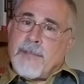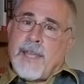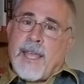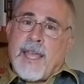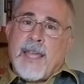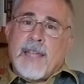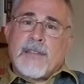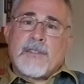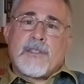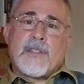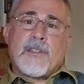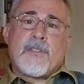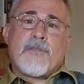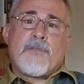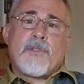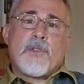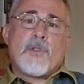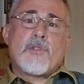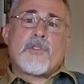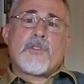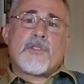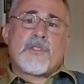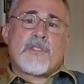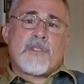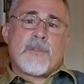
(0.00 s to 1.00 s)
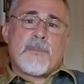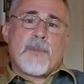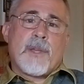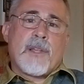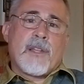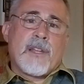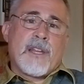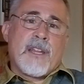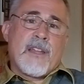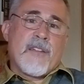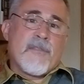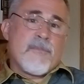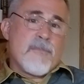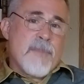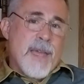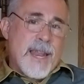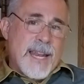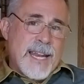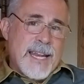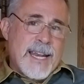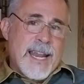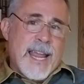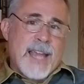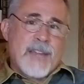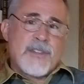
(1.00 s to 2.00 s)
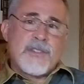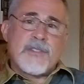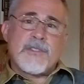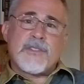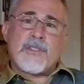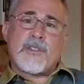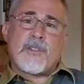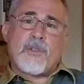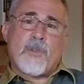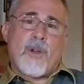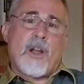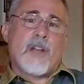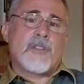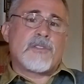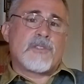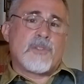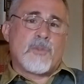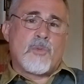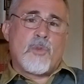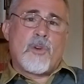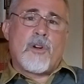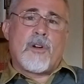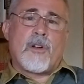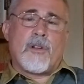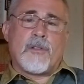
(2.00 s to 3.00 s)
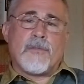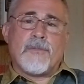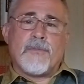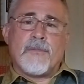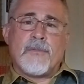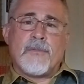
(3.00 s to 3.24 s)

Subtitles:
and to the future stability of many nations across the world.